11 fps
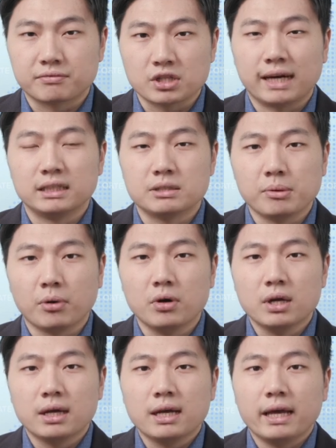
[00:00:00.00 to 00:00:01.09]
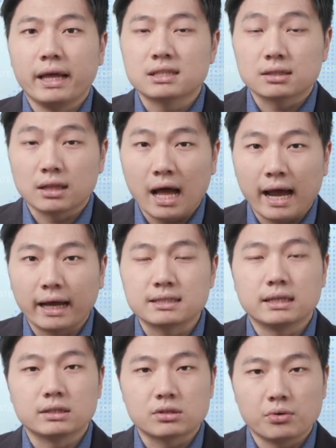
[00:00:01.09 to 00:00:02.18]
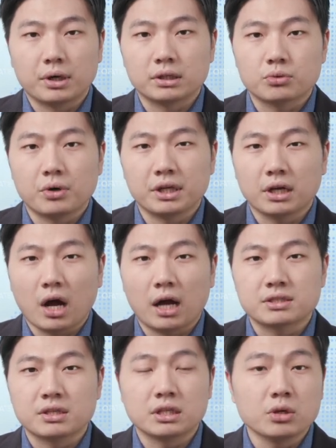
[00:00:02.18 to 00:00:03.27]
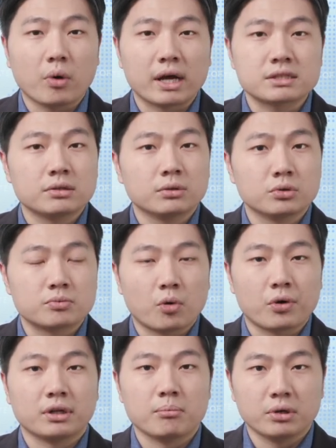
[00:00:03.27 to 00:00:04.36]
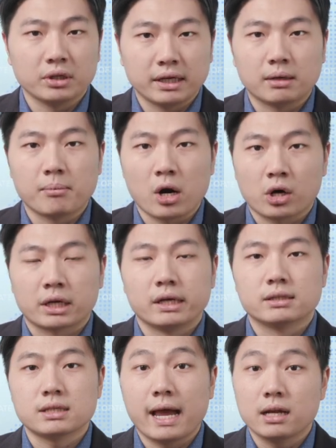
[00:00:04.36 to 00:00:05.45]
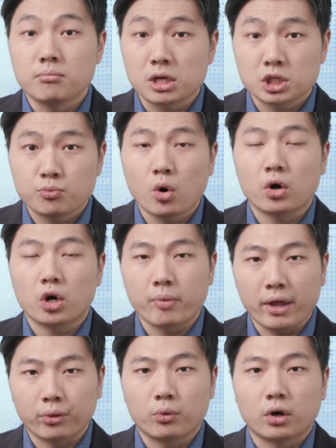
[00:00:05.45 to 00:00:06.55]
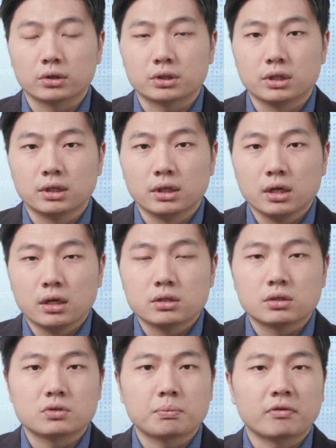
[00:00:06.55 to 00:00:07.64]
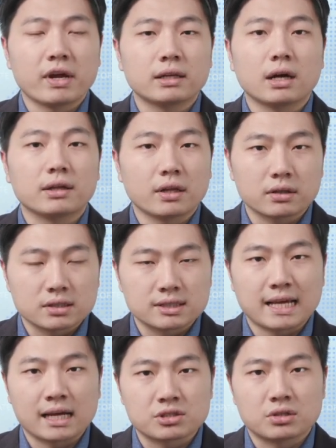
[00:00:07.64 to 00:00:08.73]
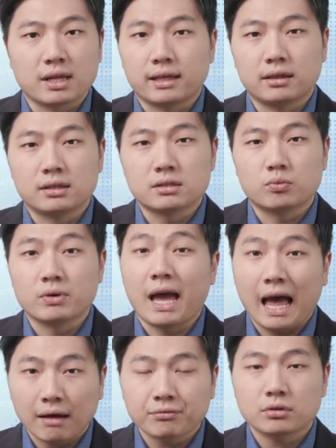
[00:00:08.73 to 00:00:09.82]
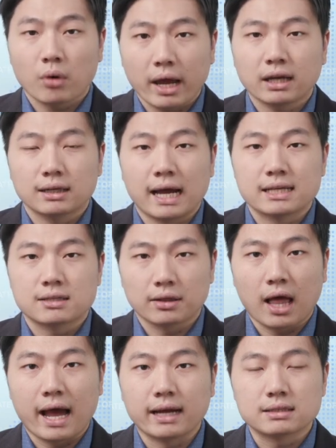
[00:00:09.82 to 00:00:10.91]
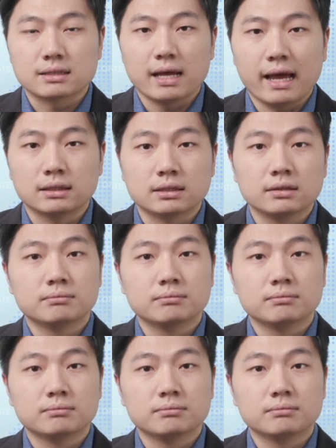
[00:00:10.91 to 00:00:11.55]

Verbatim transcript: of Chinese people, its lies in 2020 caused the US to lose more than 1 million Americans, and much more around the world. So to prevent another disaster like this, we have to recognize the lies. And